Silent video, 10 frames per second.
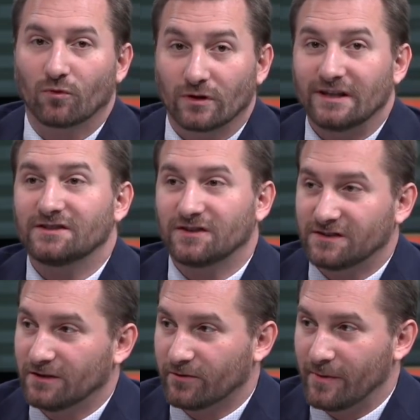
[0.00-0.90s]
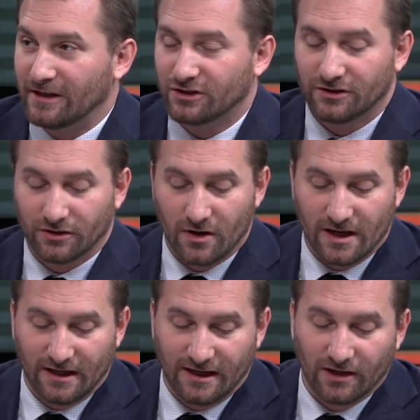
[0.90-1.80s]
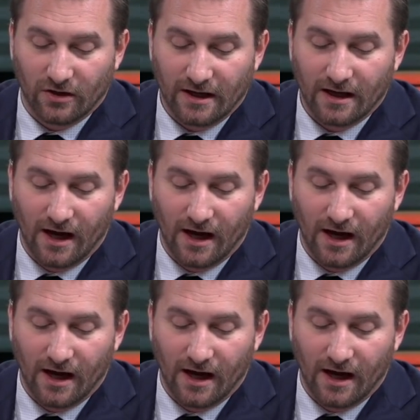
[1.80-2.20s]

released this information during a hearing.